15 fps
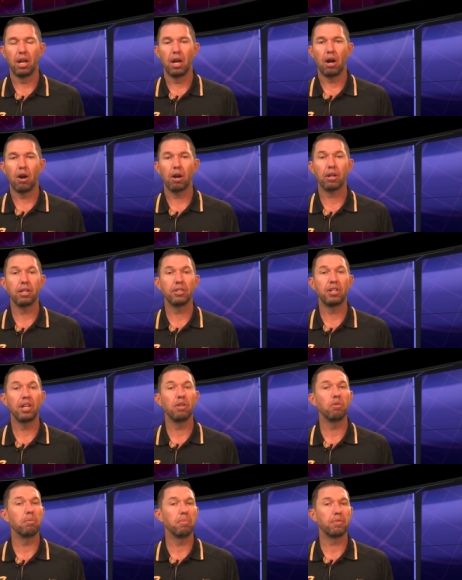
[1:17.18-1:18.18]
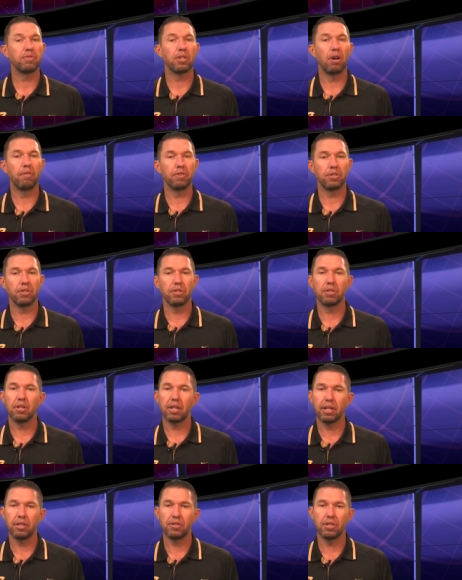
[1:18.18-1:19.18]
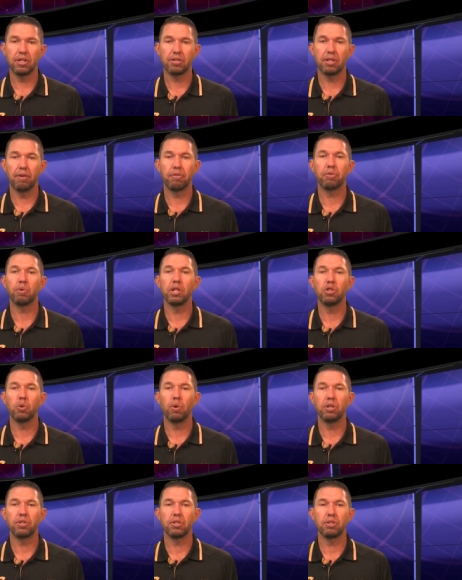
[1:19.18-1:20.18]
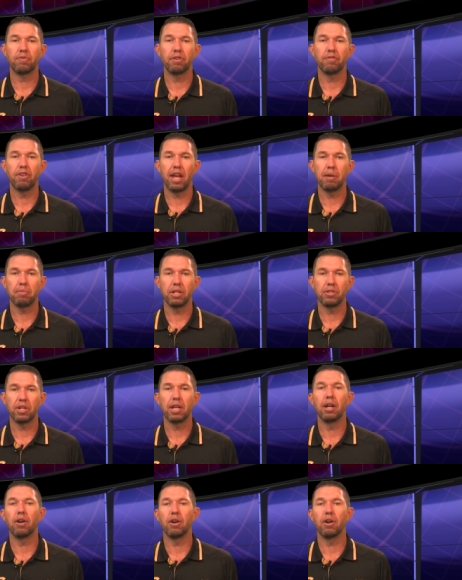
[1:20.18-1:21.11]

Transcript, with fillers: Our continuum of services consists of three choices for families in our